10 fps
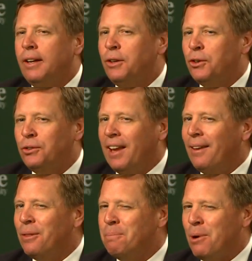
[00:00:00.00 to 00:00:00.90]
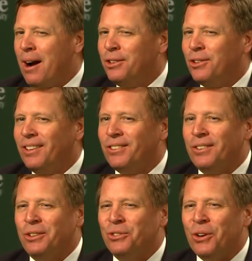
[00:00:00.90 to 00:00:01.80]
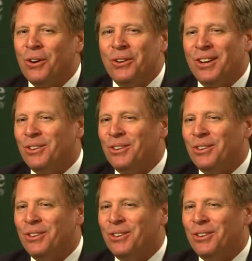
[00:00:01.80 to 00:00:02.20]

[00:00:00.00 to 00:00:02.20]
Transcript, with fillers: to understand the process, they started to